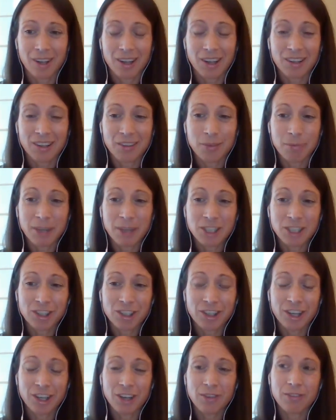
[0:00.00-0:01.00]

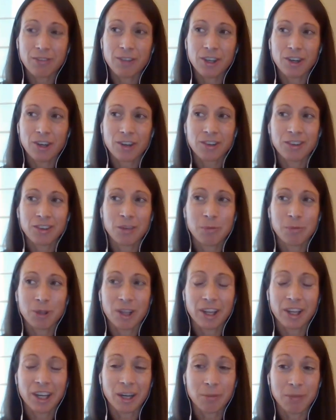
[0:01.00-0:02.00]
especially if you're
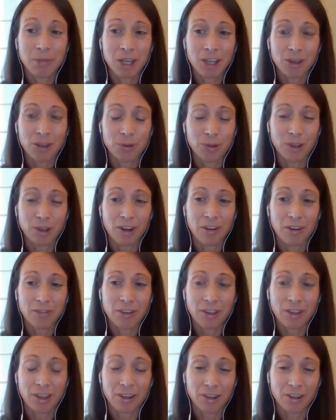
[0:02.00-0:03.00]
someone like me who
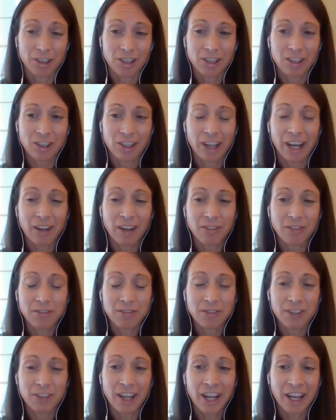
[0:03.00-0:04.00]
loved the original
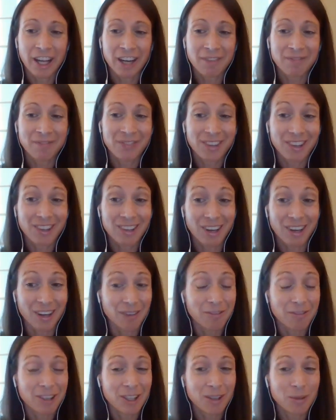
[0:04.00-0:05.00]
Alphafly. It's
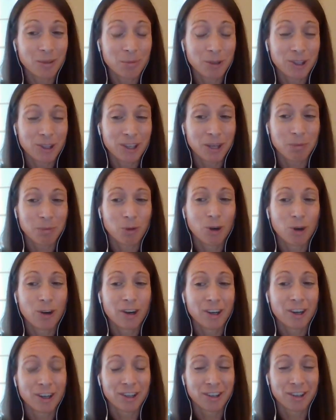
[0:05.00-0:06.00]
not available
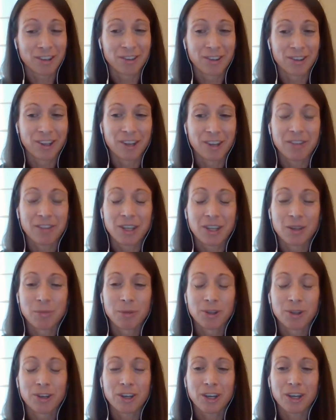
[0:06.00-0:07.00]
anymore, or it's only
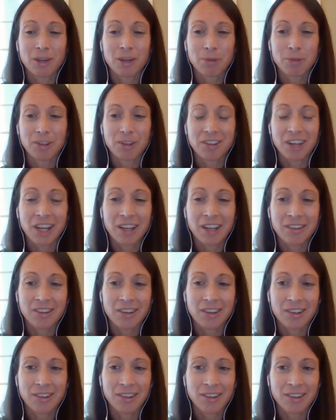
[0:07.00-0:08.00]
available in a couple
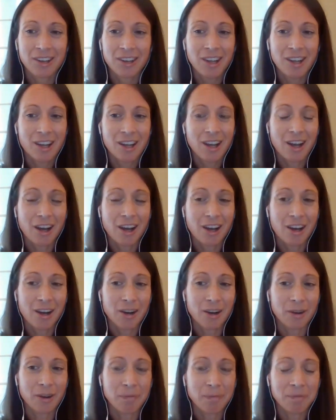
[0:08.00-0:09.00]
sizes.
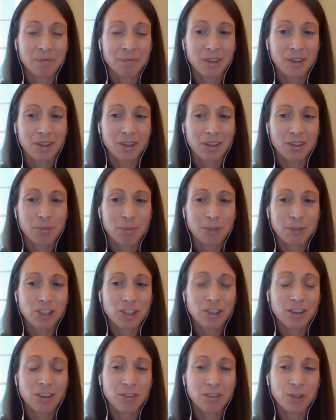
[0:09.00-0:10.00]

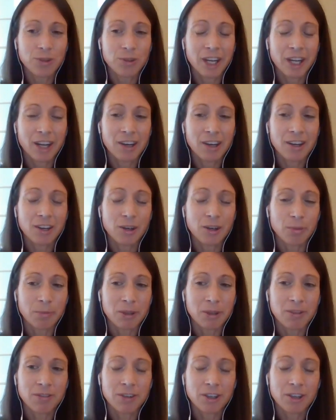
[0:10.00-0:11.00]
Especially if you land at your
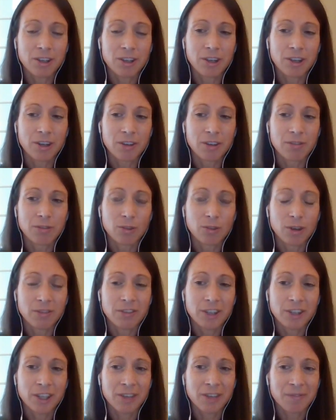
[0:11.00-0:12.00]
midfoot or your
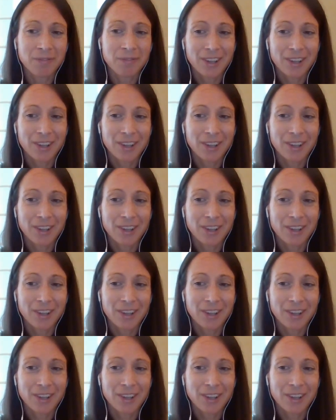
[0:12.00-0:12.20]
forefoot,